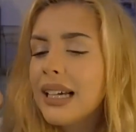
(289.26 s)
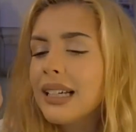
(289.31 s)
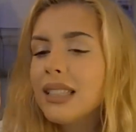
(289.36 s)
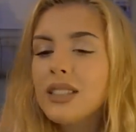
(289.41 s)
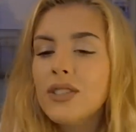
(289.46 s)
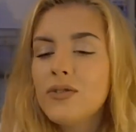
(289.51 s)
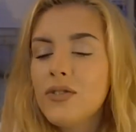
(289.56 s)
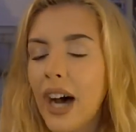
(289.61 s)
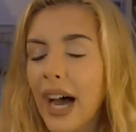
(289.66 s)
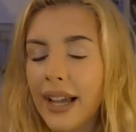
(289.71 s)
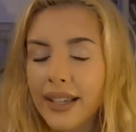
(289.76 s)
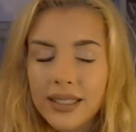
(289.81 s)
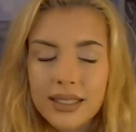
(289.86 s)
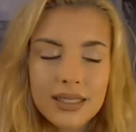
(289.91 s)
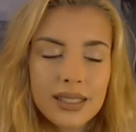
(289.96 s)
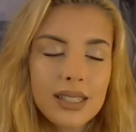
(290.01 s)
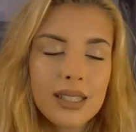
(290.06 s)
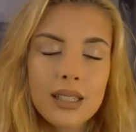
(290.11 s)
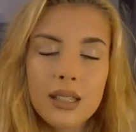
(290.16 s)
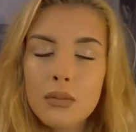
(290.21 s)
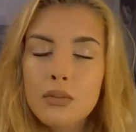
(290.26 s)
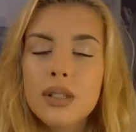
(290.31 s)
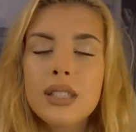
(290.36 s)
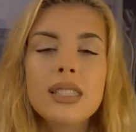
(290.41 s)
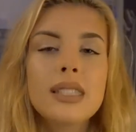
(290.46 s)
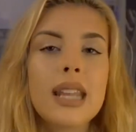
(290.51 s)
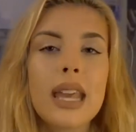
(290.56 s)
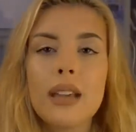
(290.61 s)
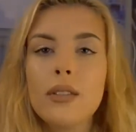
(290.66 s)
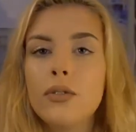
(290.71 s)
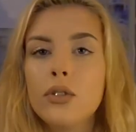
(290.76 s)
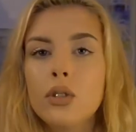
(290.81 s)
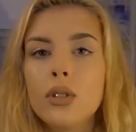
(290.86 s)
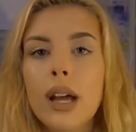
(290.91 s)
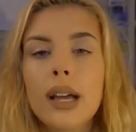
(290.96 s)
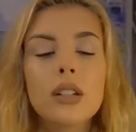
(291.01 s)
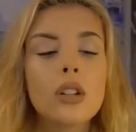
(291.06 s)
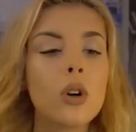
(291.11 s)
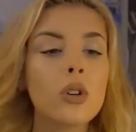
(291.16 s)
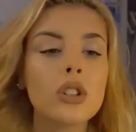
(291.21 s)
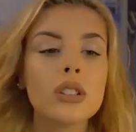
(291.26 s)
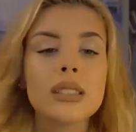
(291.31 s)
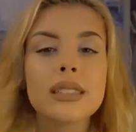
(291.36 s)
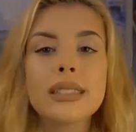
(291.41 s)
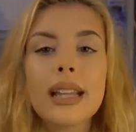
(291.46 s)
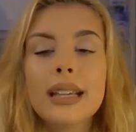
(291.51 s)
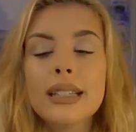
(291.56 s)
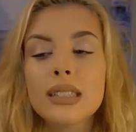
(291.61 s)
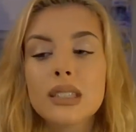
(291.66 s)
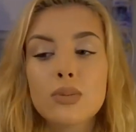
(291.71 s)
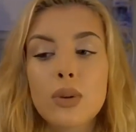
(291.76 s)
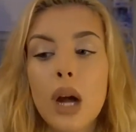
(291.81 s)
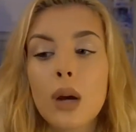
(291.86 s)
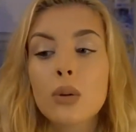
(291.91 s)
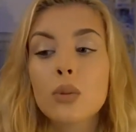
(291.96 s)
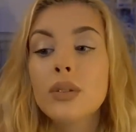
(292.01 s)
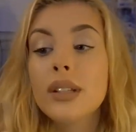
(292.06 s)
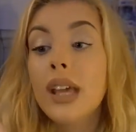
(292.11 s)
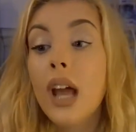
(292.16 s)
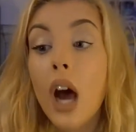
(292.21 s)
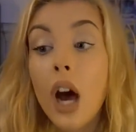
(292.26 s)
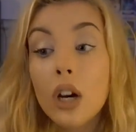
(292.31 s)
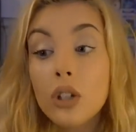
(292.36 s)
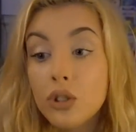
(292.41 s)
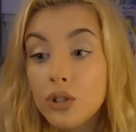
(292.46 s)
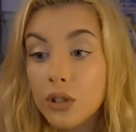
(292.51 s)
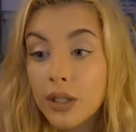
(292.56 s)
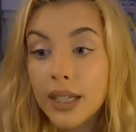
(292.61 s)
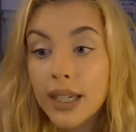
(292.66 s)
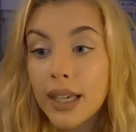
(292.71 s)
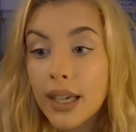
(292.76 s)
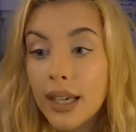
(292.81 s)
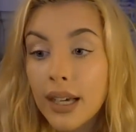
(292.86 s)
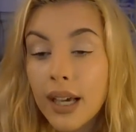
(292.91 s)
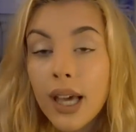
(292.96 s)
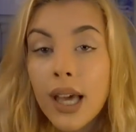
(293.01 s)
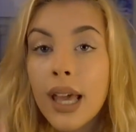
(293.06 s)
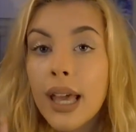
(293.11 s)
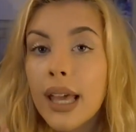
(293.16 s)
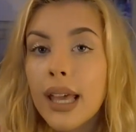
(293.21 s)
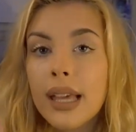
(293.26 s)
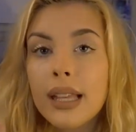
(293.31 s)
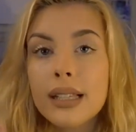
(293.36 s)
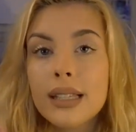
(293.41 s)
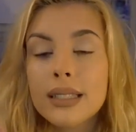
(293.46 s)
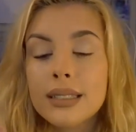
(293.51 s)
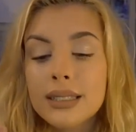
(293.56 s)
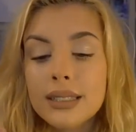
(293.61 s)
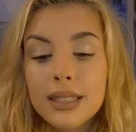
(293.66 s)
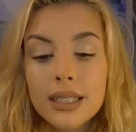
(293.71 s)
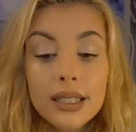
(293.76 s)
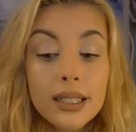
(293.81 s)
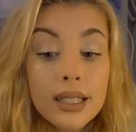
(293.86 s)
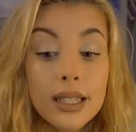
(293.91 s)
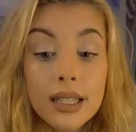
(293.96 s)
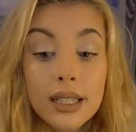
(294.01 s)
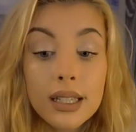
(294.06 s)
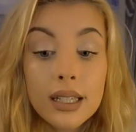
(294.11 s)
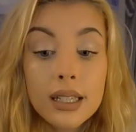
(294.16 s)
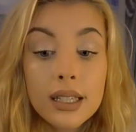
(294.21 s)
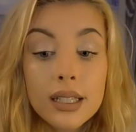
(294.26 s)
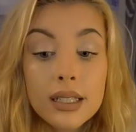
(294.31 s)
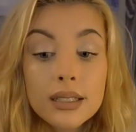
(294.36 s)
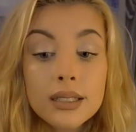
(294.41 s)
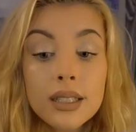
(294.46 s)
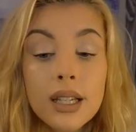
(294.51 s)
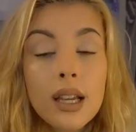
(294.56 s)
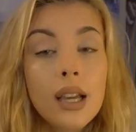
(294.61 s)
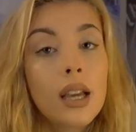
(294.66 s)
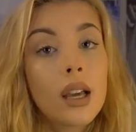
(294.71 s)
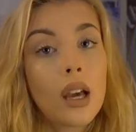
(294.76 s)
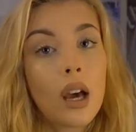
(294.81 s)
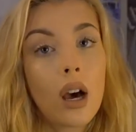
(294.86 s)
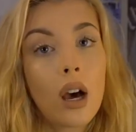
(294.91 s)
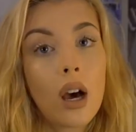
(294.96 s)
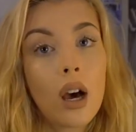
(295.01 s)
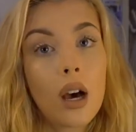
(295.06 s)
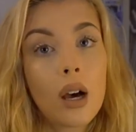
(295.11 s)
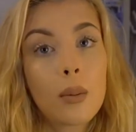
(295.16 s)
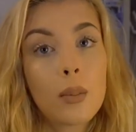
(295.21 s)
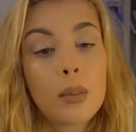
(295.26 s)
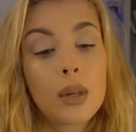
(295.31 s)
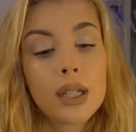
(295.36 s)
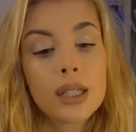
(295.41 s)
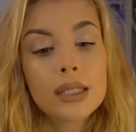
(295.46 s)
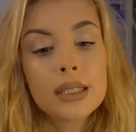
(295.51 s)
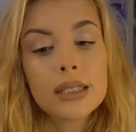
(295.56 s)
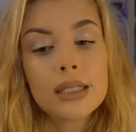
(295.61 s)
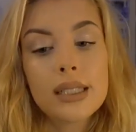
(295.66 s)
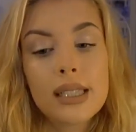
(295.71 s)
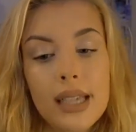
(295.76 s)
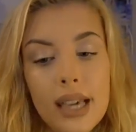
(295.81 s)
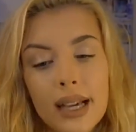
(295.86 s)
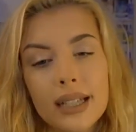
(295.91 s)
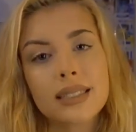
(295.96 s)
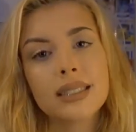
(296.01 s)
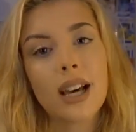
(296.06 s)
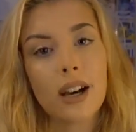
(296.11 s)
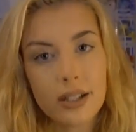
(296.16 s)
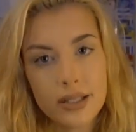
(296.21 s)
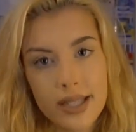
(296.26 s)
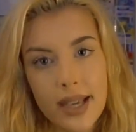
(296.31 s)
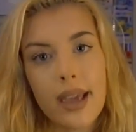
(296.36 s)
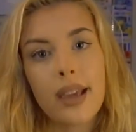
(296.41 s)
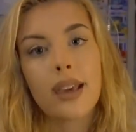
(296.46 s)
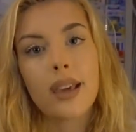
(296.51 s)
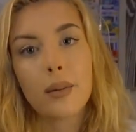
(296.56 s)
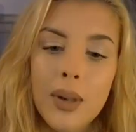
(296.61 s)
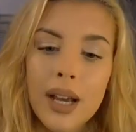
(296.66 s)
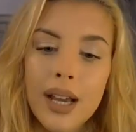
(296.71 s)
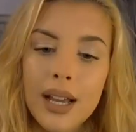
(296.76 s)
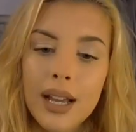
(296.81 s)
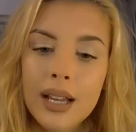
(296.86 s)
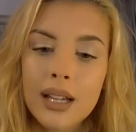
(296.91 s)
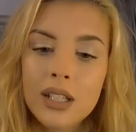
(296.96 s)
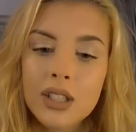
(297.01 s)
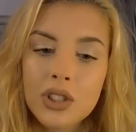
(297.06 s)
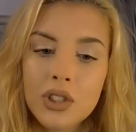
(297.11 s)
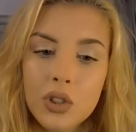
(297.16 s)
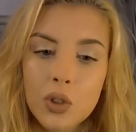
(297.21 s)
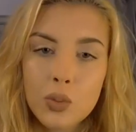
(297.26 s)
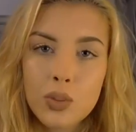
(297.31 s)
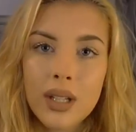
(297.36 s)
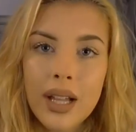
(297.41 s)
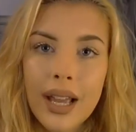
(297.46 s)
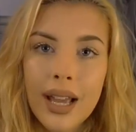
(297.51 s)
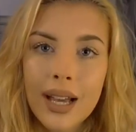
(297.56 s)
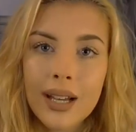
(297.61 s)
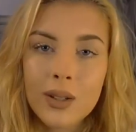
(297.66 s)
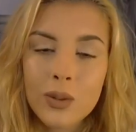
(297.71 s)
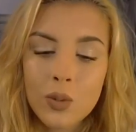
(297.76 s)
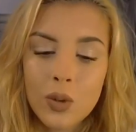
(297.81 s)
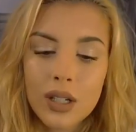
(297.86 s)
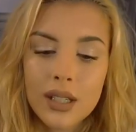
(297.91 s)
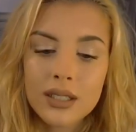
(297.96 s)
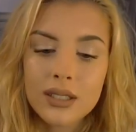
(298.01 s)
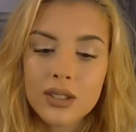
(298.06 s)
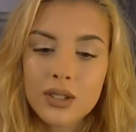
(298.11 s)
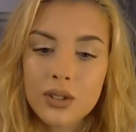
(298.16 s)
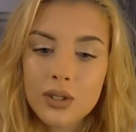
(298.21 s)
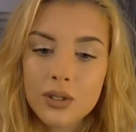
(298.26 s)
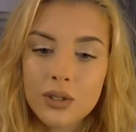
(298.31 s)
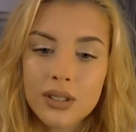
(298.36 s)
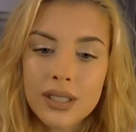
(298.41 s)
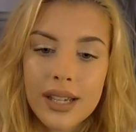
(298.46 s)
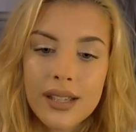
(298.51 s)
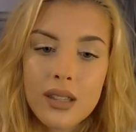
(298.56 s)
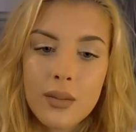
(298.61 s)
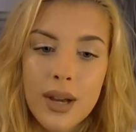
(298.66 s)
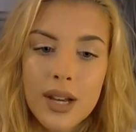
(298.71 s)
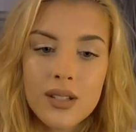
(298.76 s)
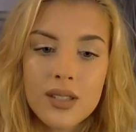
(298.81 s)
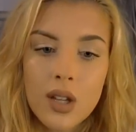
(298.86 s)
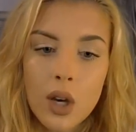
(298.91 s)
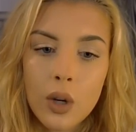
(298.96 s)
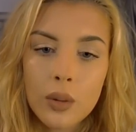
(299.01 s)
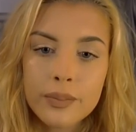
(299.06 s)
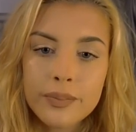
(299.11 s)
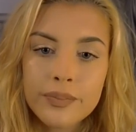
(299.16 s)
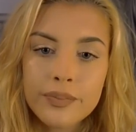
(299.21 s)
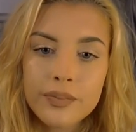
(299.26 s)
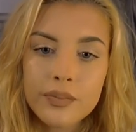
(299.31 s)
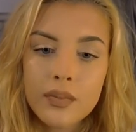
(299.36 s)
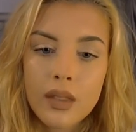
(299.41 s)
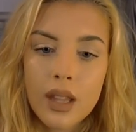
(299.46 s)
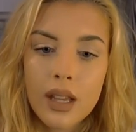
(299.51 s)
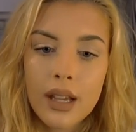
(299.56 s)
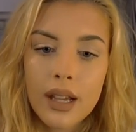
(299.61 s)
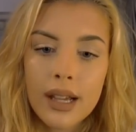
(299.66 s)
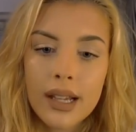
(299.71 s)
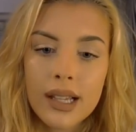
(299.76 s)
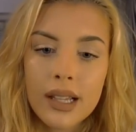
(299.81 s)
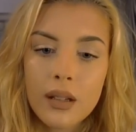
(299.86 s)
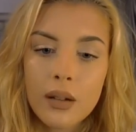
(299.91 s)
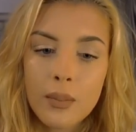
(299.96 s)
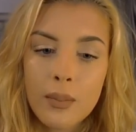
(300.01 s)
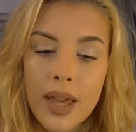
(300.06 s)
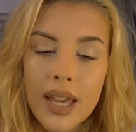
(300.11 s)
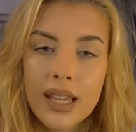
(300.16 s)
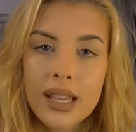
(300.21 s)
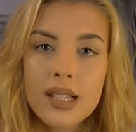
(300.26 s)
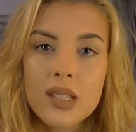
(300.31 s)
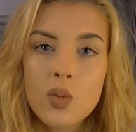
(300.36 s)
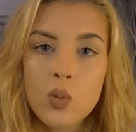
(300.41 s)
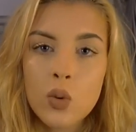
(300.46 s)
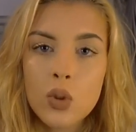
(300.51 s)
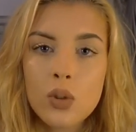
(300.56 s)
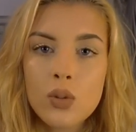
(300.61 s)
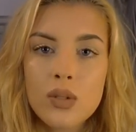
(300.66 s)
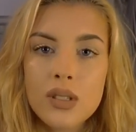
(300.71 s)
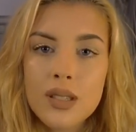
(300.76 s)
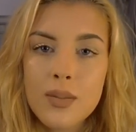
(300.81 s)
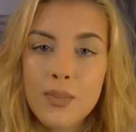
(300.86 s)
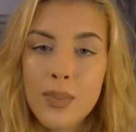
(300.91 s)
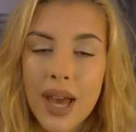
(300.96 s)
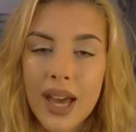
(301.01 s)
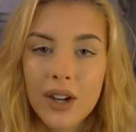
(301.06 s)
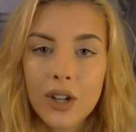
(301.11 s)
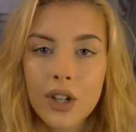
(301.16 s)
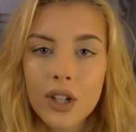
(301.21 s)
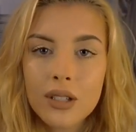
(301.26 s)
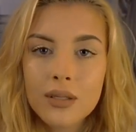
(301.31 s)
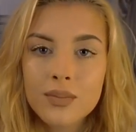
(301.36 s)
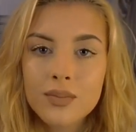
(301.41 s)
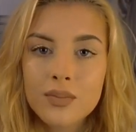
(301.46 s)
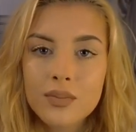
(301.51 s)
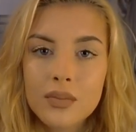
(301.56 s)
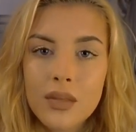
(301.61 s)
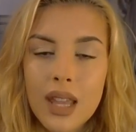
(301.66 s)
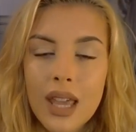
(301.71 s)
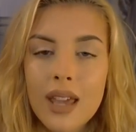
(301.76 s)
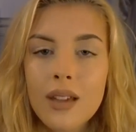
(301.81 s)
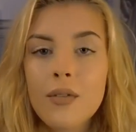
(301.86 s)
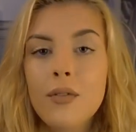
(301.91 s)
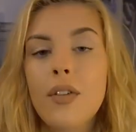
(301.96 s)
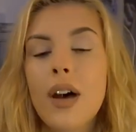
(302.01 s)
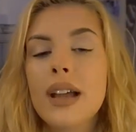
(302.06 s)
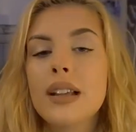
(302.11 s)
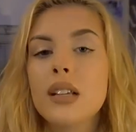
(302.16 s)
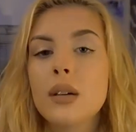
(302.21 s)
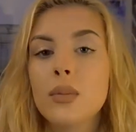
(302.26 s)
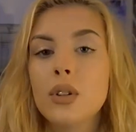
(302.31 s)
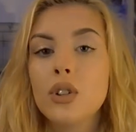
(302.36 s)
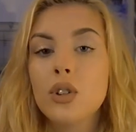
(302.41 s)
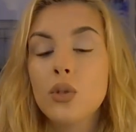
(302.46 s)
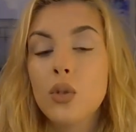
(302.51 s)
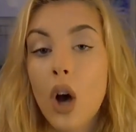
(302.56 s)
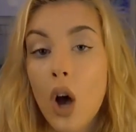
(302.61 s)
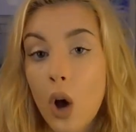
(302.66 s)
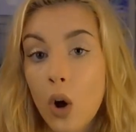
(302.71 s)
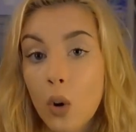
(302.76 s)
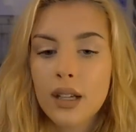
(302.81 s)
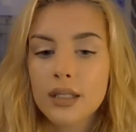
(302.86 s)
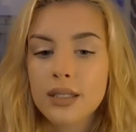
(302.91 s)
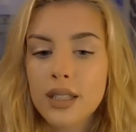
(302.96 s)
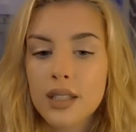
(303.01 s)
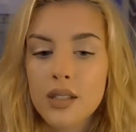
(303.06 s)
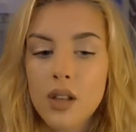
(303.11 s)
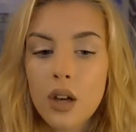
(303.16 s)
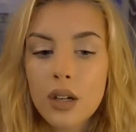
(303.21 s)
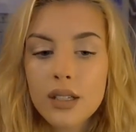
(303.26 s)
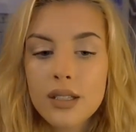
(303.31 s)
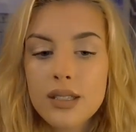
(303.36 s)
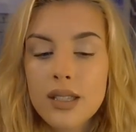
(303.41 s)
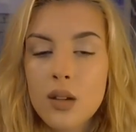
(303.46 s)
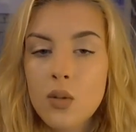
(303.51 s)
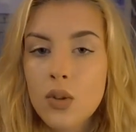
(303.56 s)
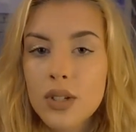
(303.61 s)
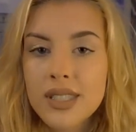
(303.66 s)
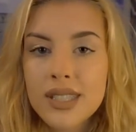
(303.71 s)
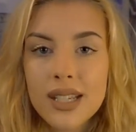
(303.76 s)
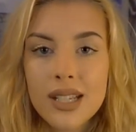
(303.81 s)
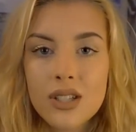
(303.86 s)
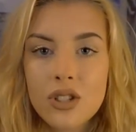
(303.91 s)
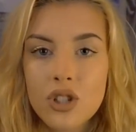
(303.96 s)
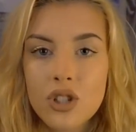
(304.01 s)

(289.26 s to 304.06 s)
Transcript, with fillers: it's fine. He can be snake food. I know your snake is probably hungry. It needs to eat. Um, yes, I'll take it. My initial plan was to take the mouse home, make his wounds better, and find him a new home. Because as long as he wasn't